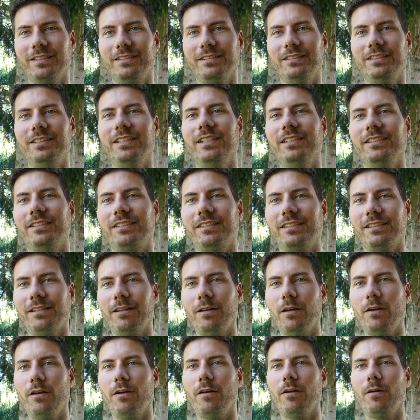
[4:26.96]
These
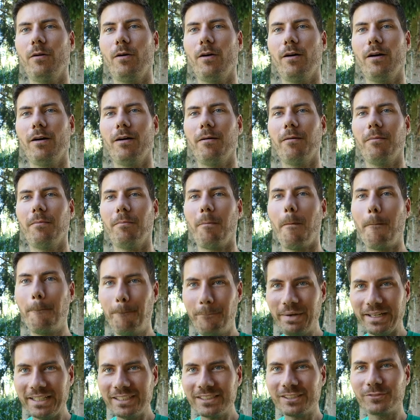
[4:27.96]

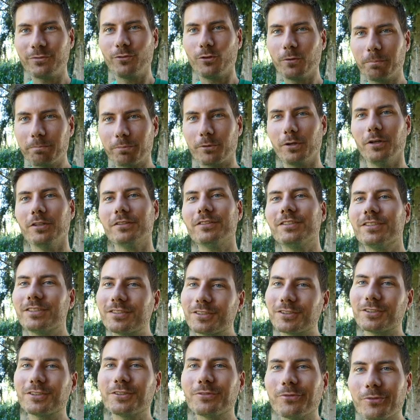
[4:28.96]
peaceful
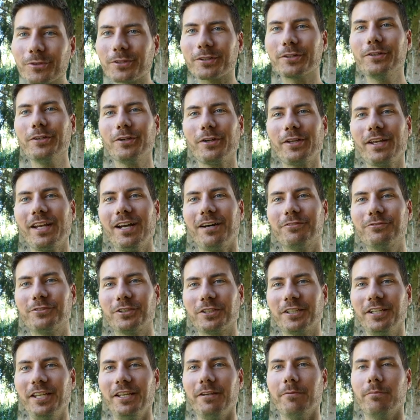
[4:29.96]
protesters were going
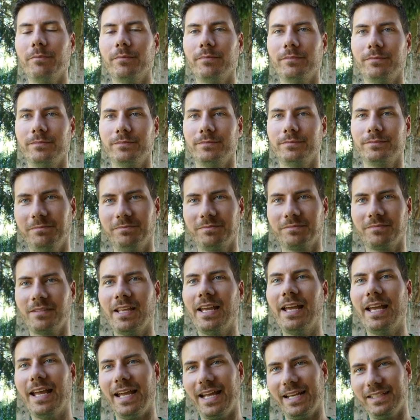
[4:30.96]
after him.
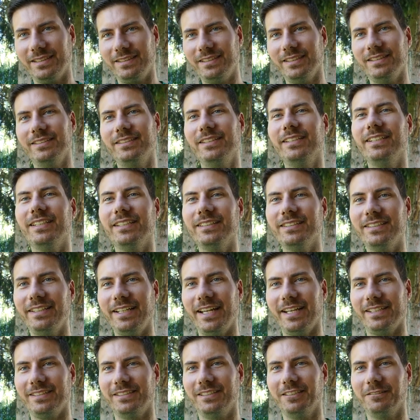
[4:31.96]
And in the
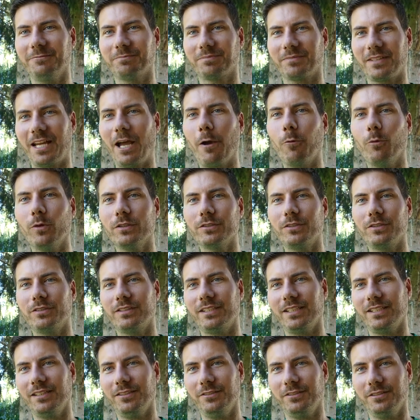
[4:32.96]
end, I want to
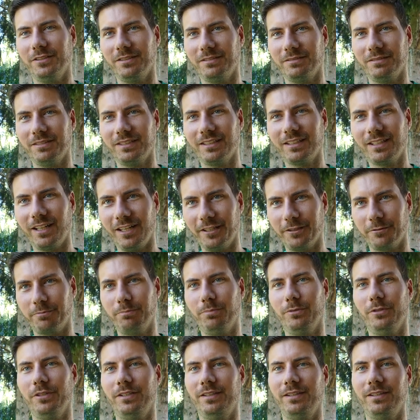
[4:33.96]
tell you a clear
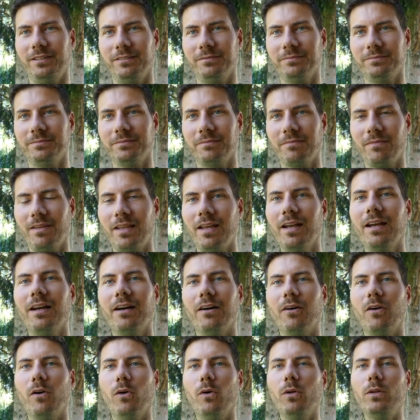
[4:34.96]
point.
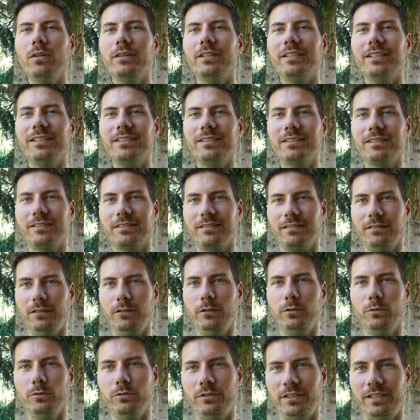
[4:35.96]
All this
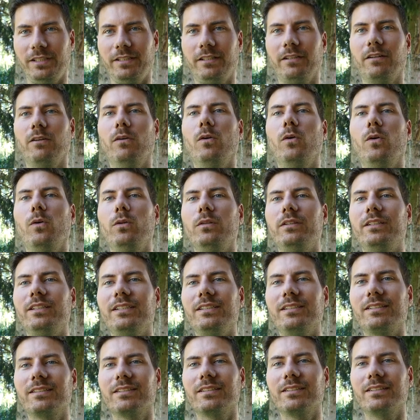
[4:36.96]
looting, all
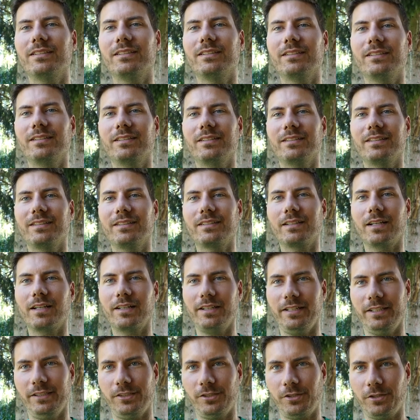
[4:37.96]
this
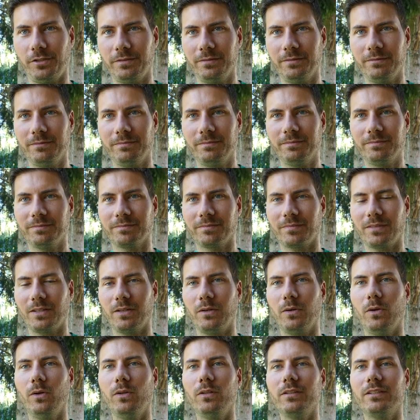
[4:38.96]
carnage,
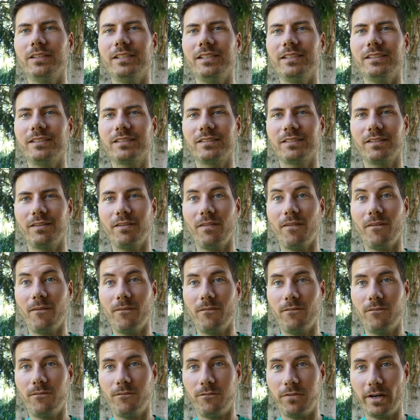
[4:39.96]
all this
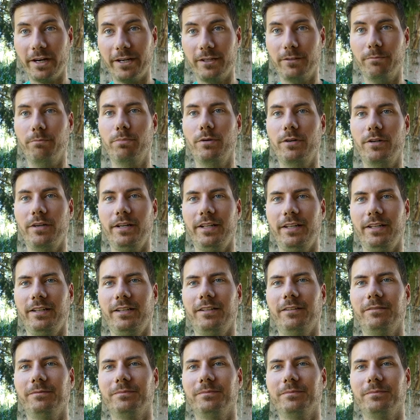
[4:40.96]
fire burning,